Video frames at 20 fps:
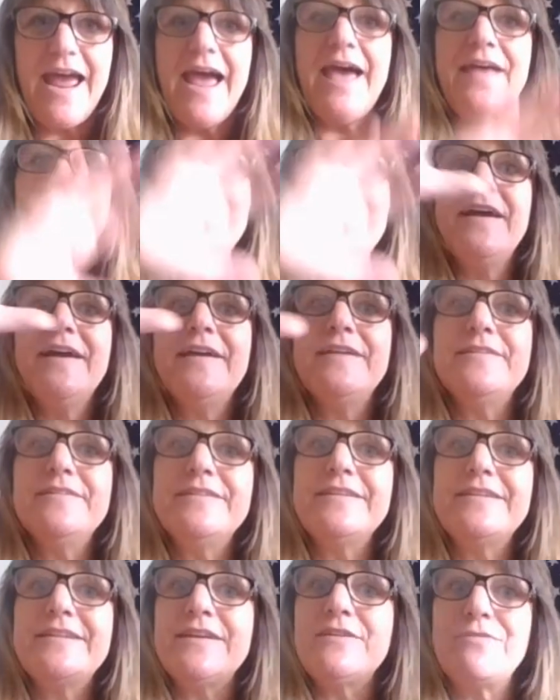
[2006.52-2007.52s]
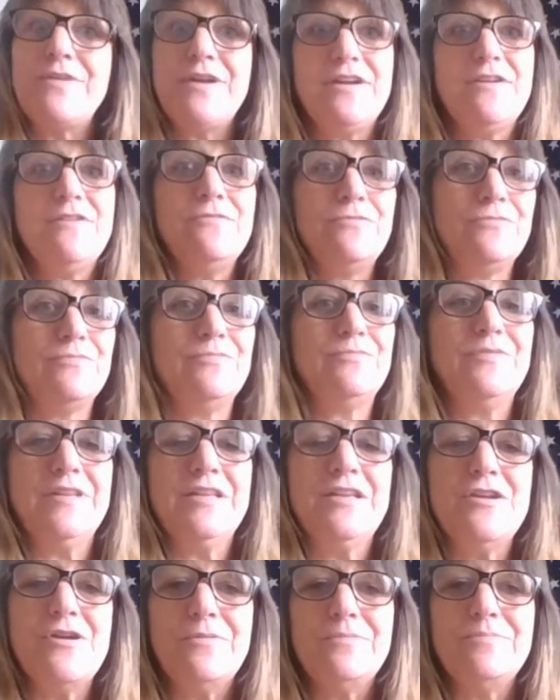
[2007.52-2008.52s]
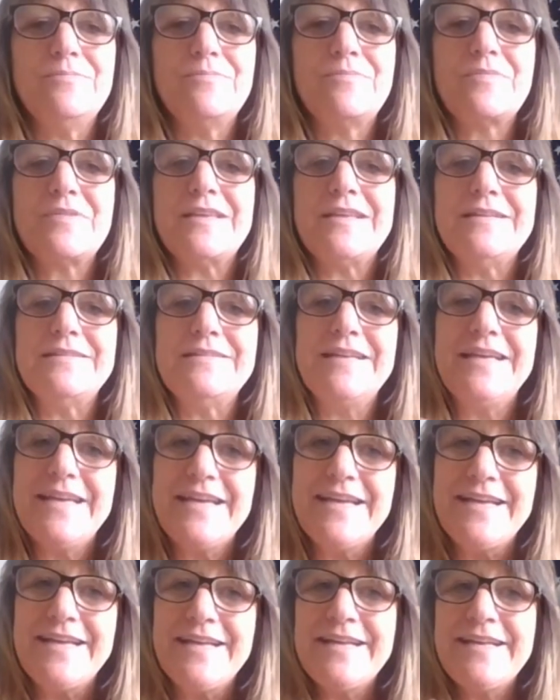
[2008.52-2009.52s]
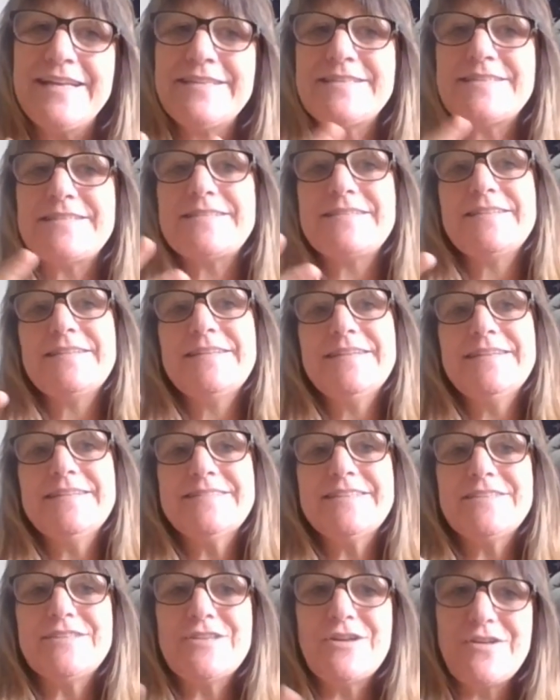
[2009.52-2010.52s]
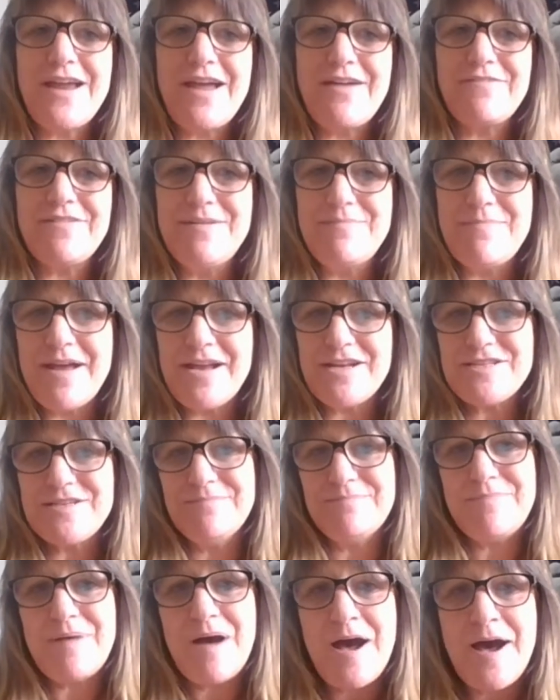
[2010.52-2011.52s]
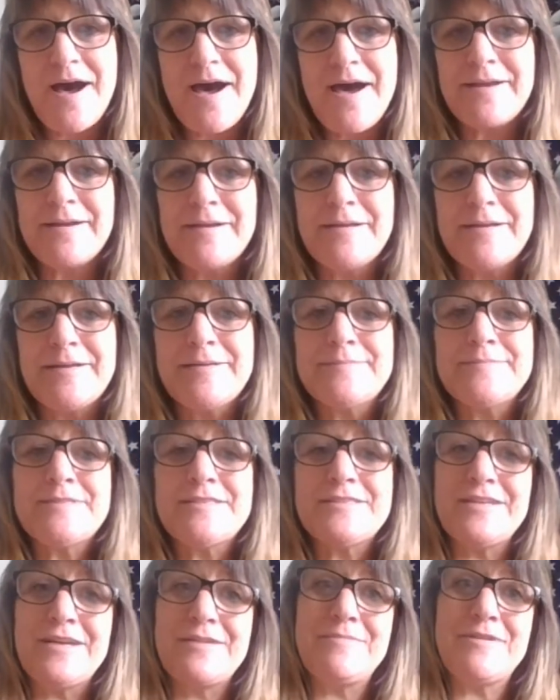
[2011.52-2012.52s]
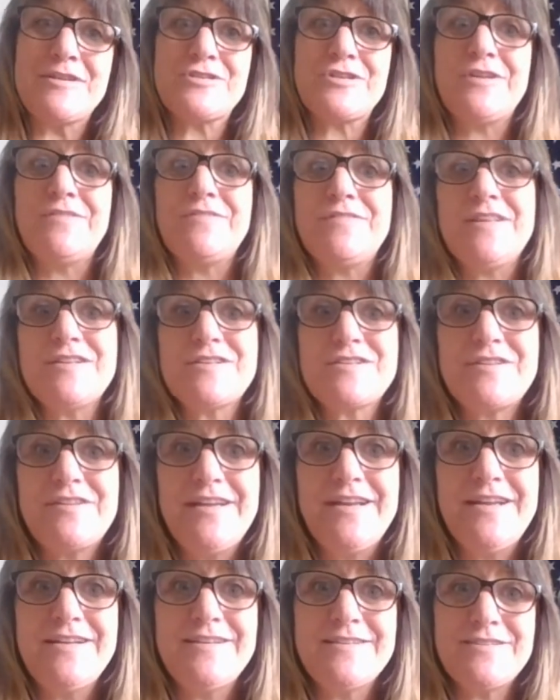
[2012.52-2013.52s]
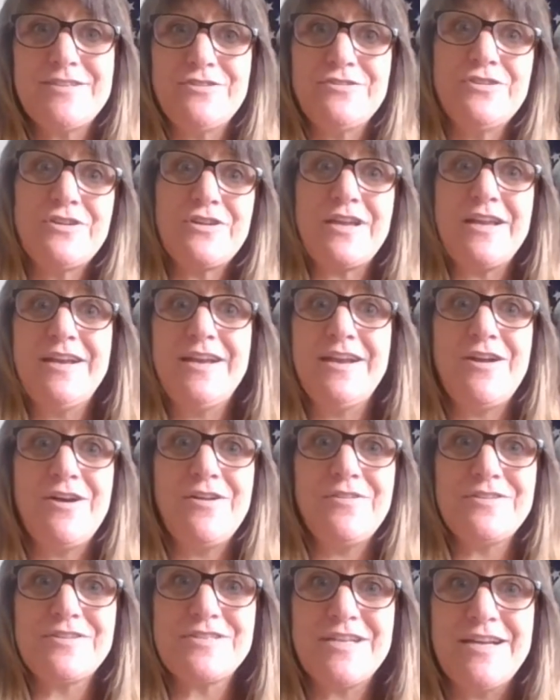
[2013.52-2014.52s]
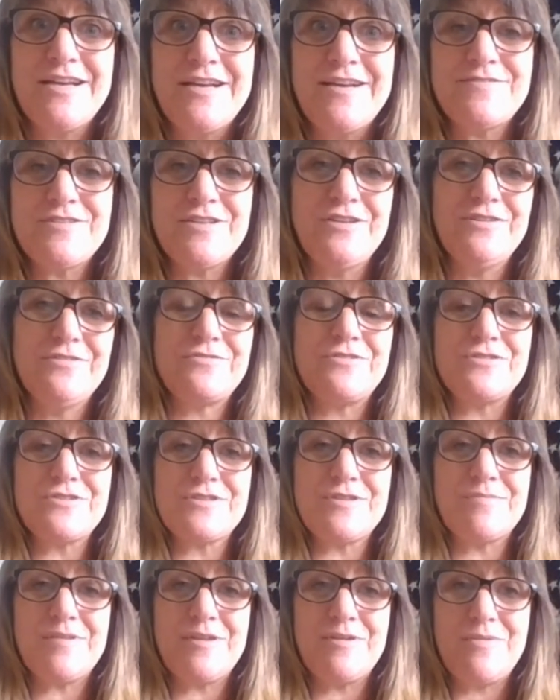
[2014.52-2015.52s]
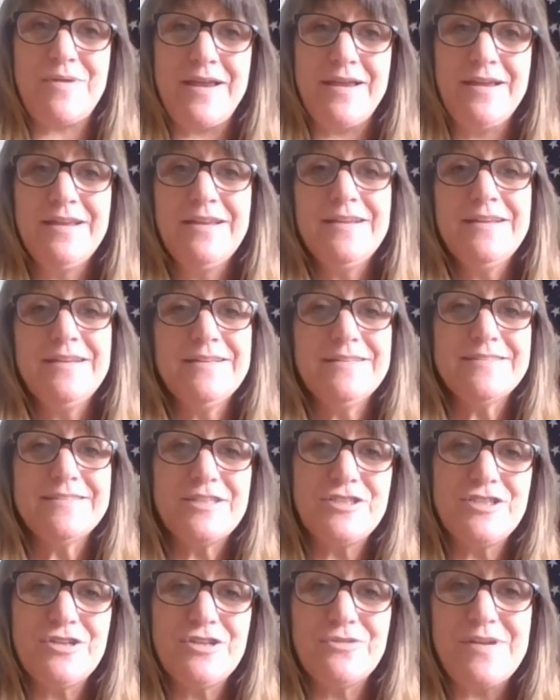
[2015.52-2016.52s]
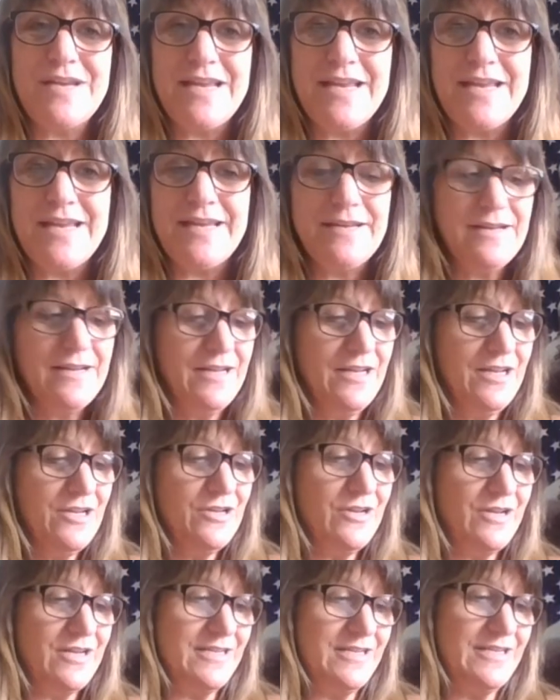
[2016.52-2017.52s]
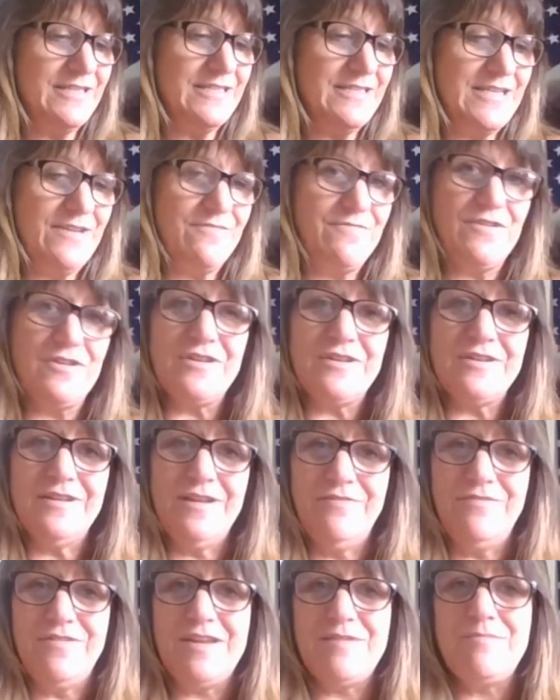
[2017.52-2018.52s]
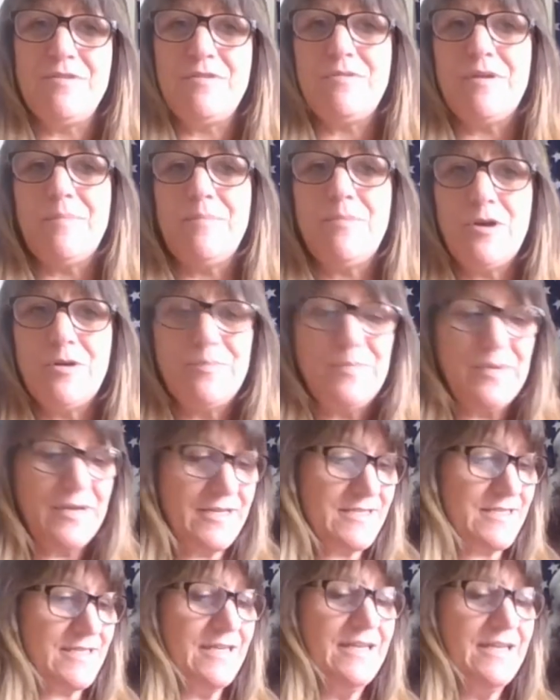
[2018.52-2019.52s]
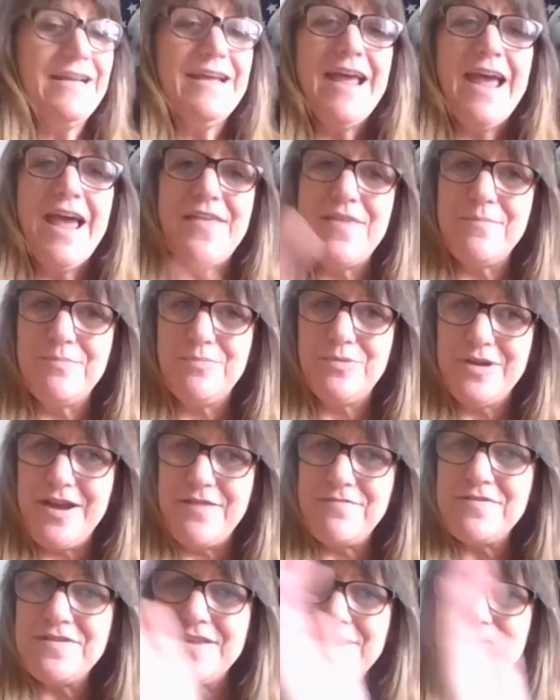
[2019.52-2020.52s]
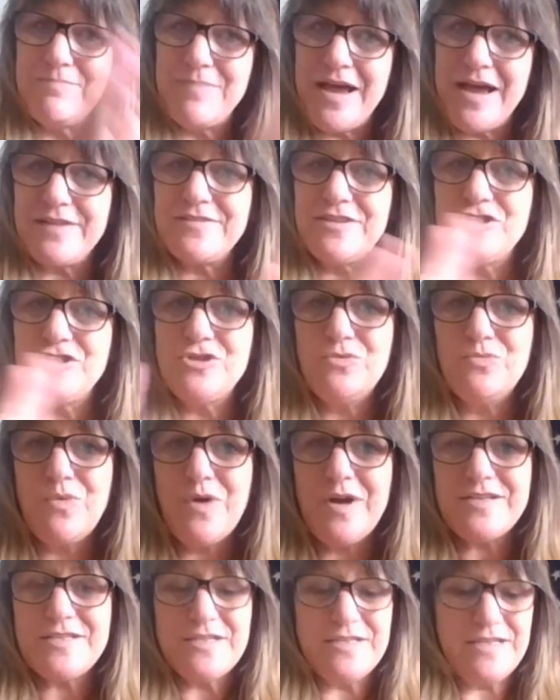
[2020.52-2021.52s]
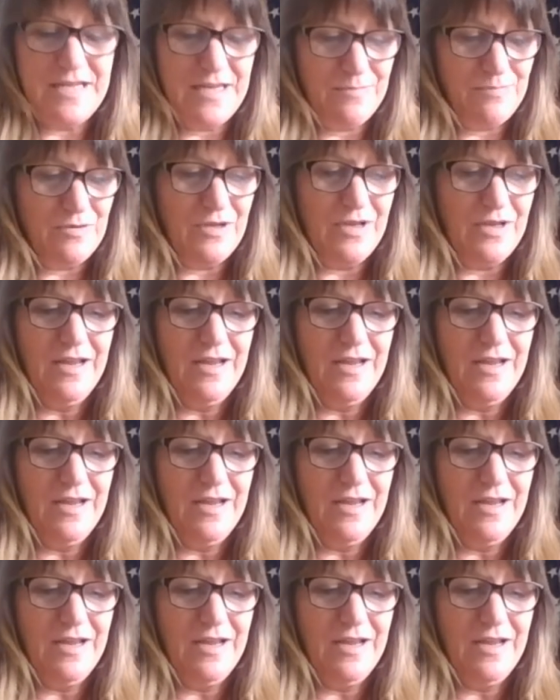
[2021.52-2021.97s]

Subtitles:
and then get rid of, the lids that don't have any matching bottoms. You got to make sure everything's clean. So you're looking at all the stuff so you don't throw something away that you don't need. You can see if it can be repurposed, and then put everything back that you want to keep